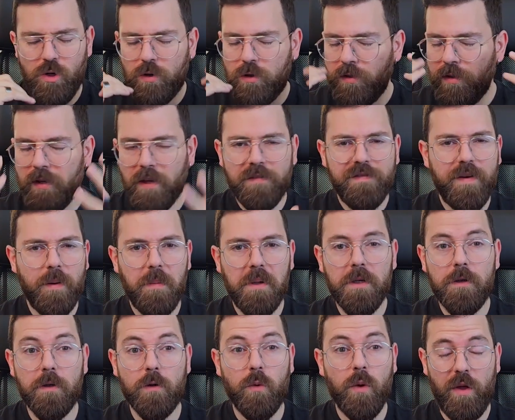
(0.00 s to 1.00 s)
you're not
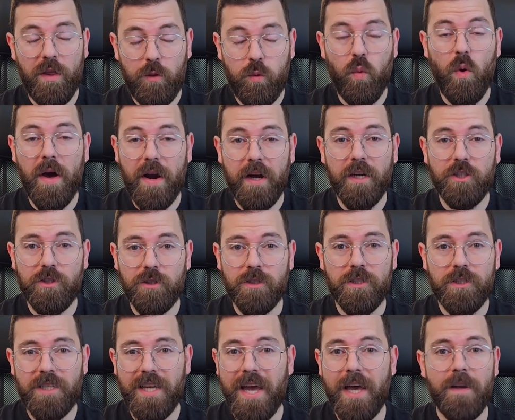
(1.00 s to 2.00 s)
familiar with what I
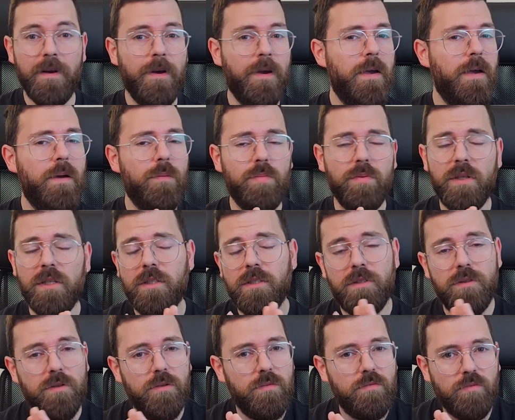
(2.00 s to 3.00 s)
just said,
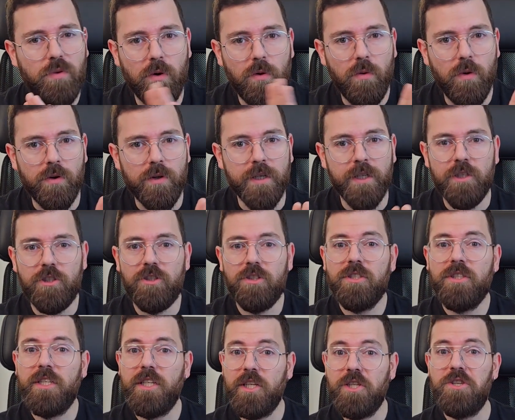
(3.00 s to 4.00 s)
please don't worry.
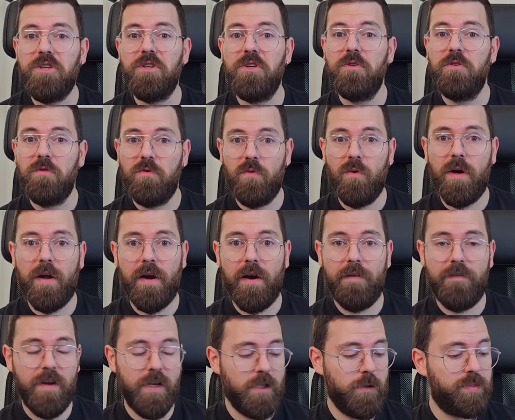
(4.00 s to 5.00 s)
Just stick to what
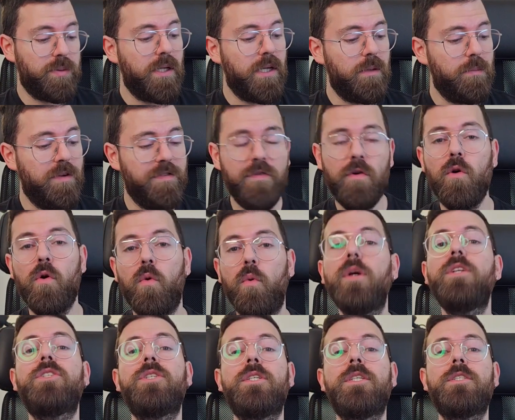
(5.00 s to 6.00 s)
I've explained before,
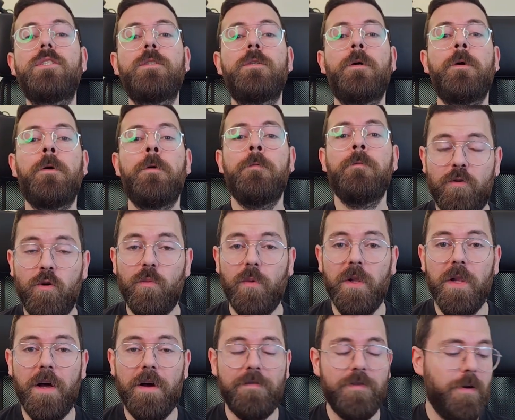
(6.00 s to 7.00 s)
which is the
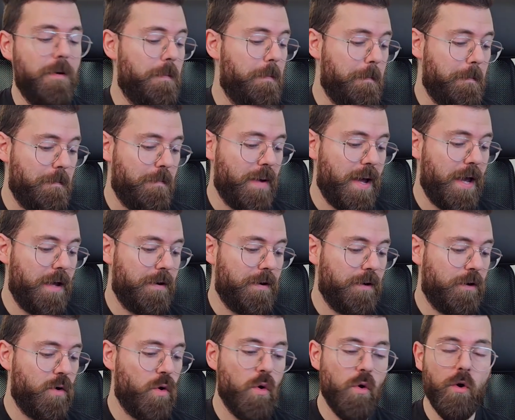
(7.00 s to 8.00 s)
formula of the
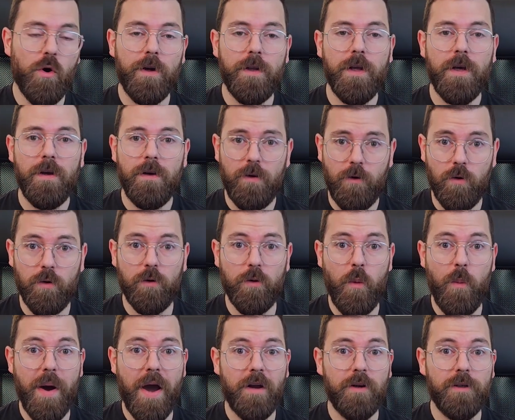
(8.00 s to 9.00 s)
minor chord or
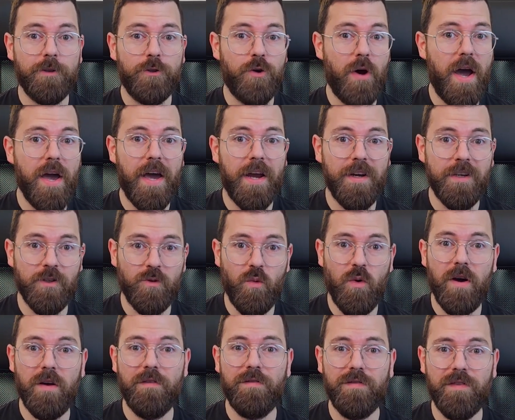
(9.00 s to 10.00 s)
the minor triad is
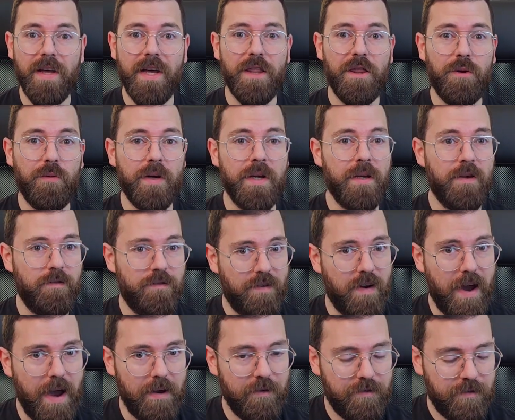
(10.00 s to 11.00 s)
1, flat 3, and
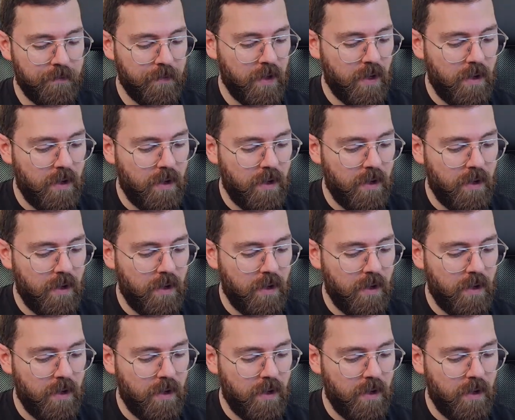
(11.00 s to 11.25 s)
5.